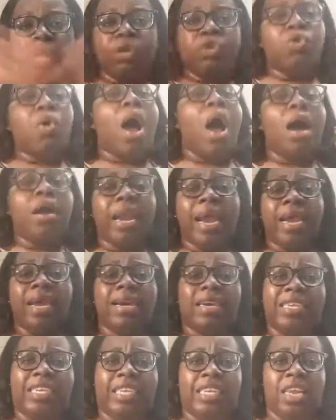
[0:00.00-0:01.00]
do all that
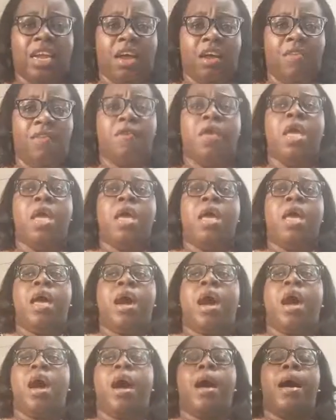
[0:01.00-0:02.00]
good stuff.
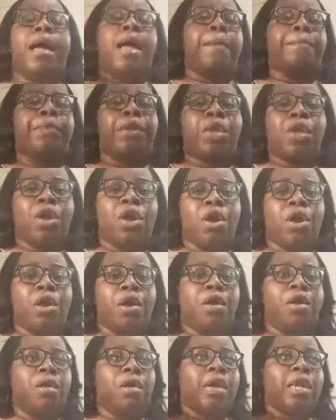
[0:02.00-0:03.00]
Help your
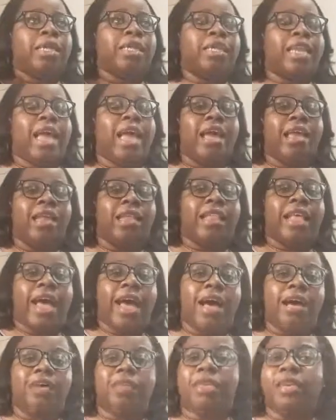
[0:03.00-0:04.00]
girl get to the
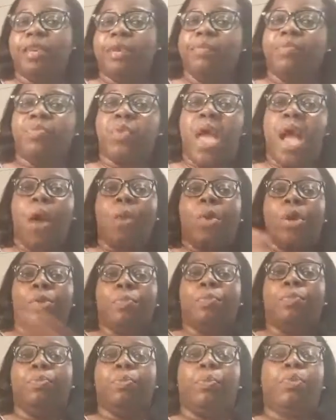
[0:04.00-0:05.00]
80,000. I
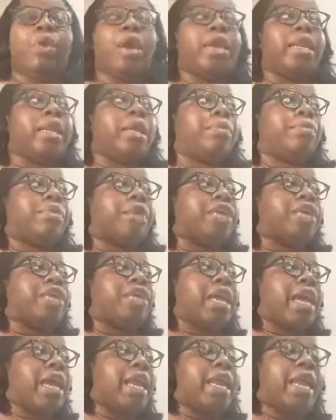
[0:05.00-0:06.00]
would greatly
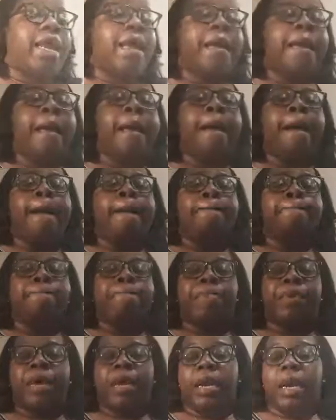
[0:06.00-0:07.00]
appreciate it.
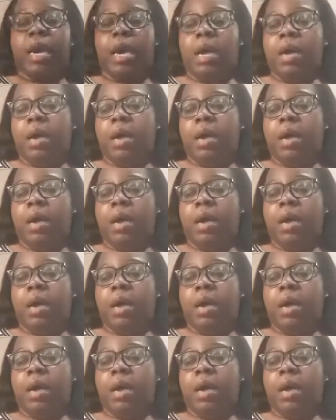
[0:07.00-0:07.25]
But